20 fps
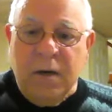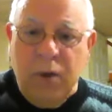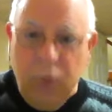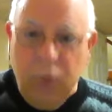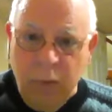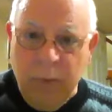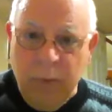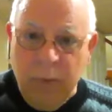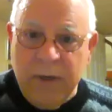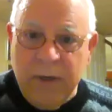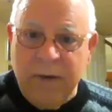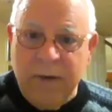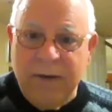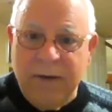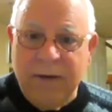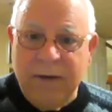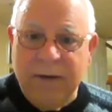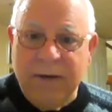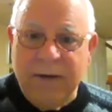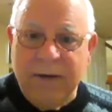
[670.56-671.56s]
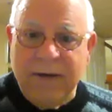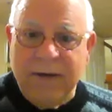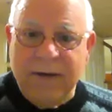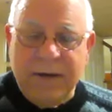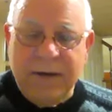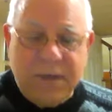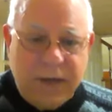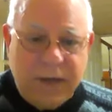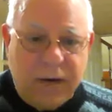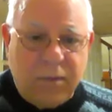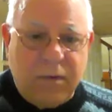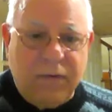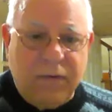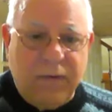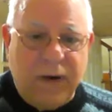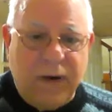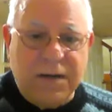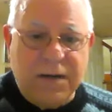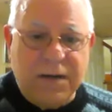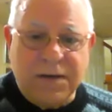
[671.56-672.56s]
Human
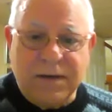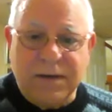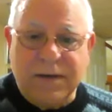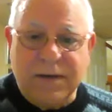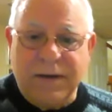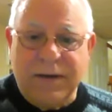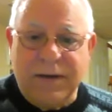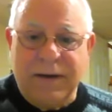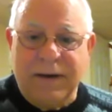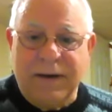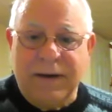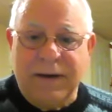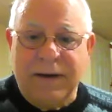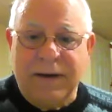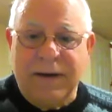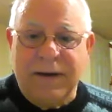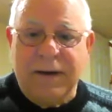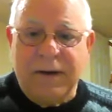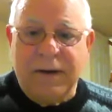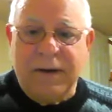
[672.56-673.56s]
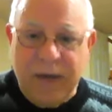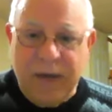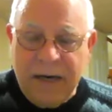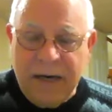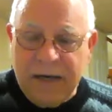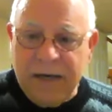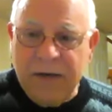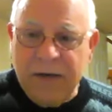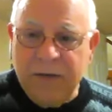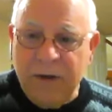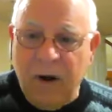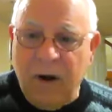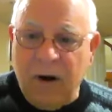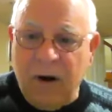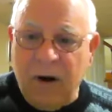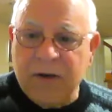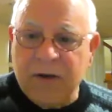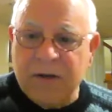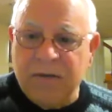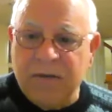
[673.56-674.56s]
sacrifice, taking the
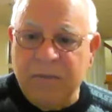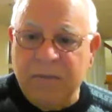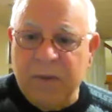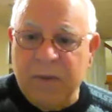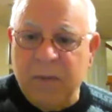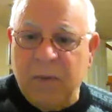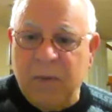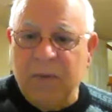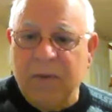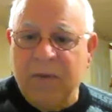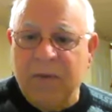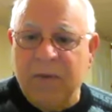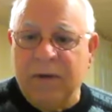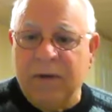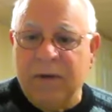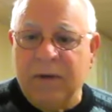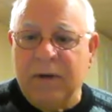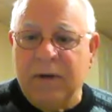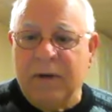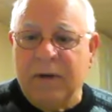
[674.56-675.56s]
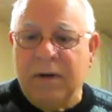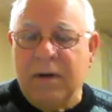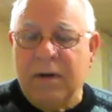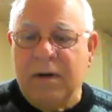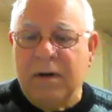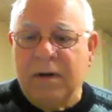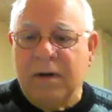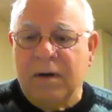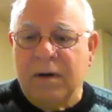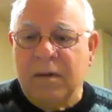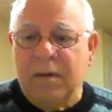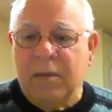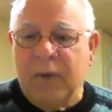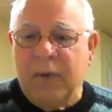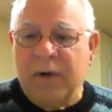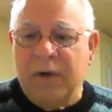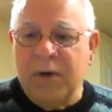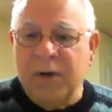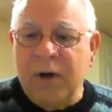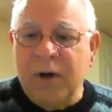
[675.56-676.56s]
hearts of people.
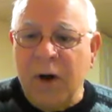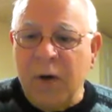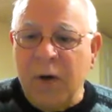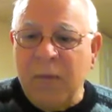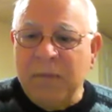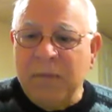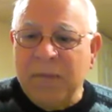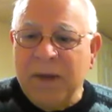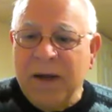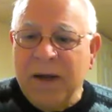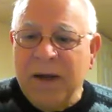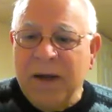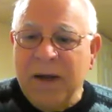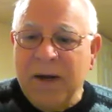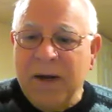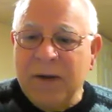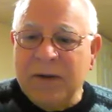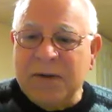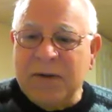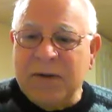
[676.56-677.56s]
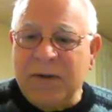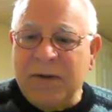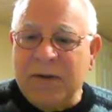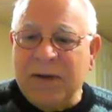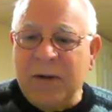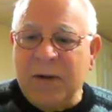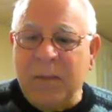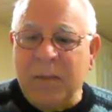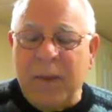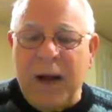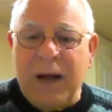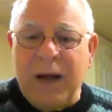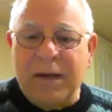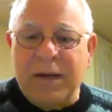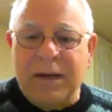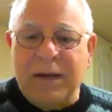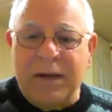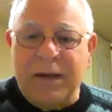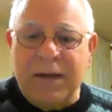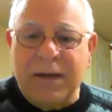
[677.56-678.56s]
But you know, here's the thing
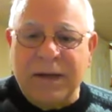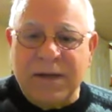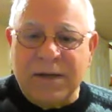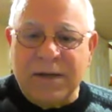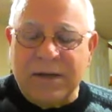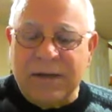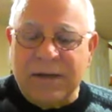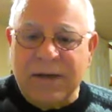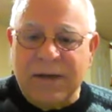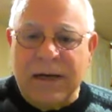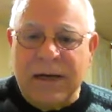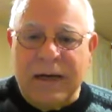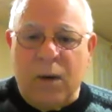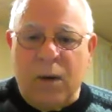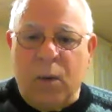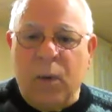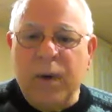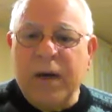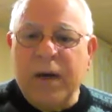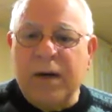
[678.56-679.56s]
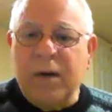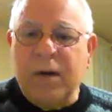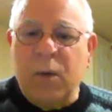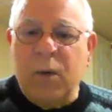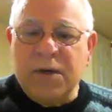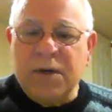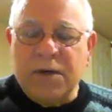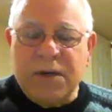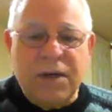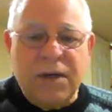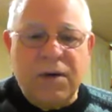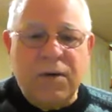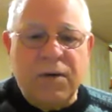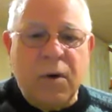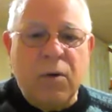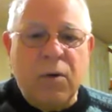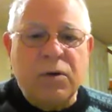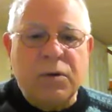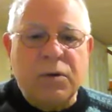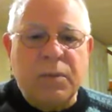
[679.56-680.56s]
about this. We consider
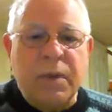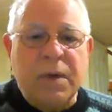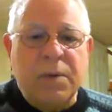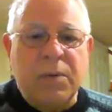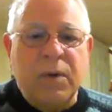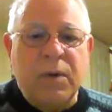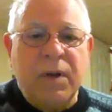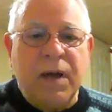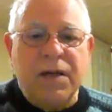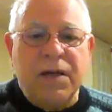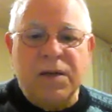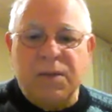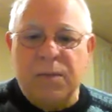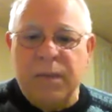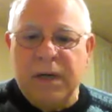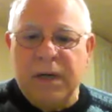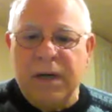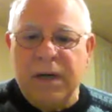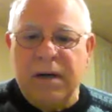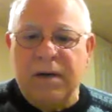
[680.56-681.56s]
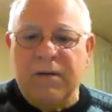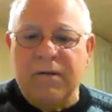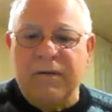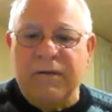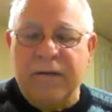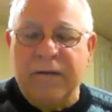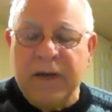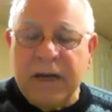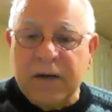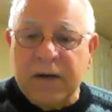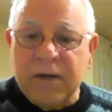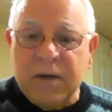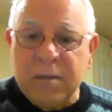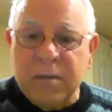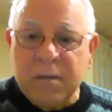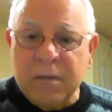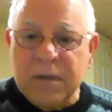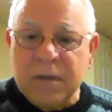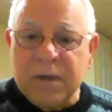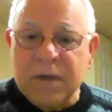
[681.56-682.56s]
those people as being
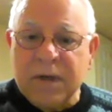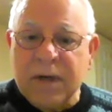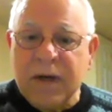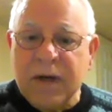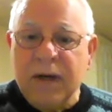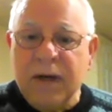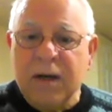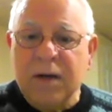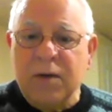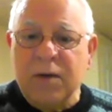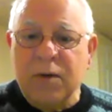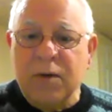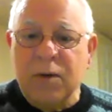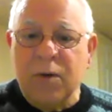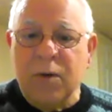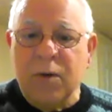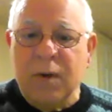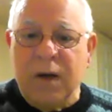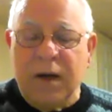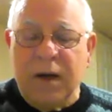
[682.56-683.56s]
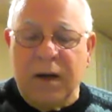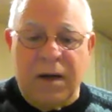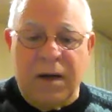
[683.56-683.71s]
victims to